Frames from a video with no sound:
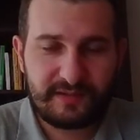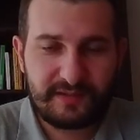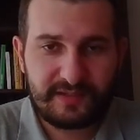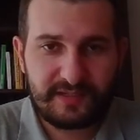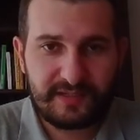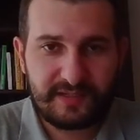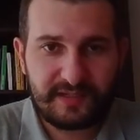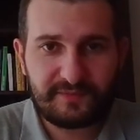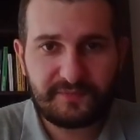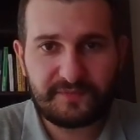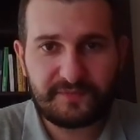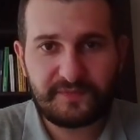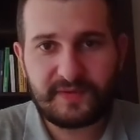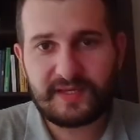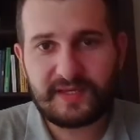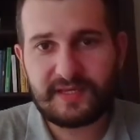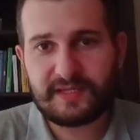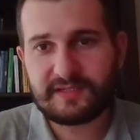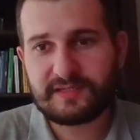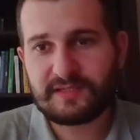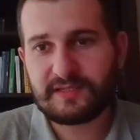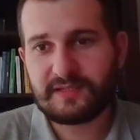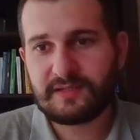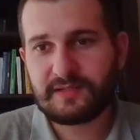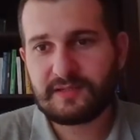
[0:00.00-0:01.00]
f8,
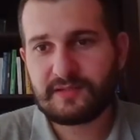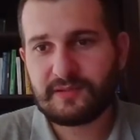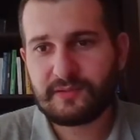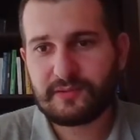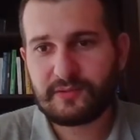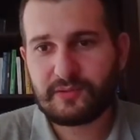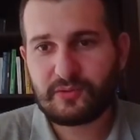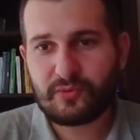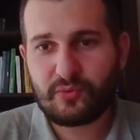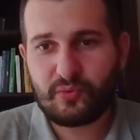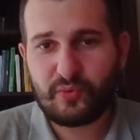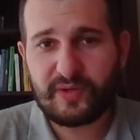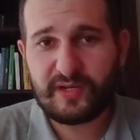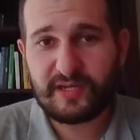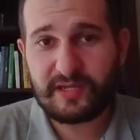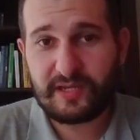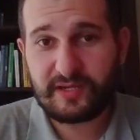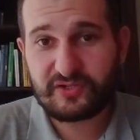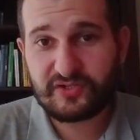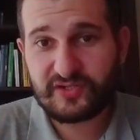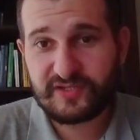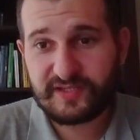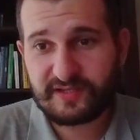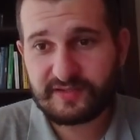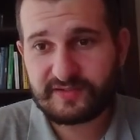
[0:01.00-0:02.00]
queen
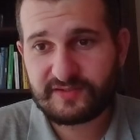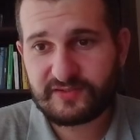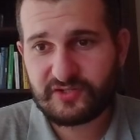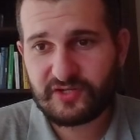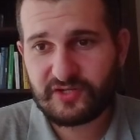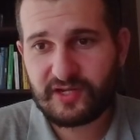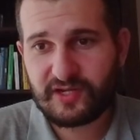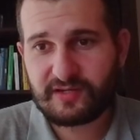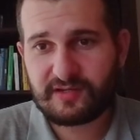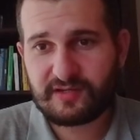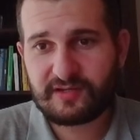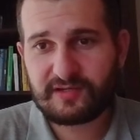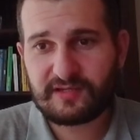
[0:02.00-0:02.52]
h6 check,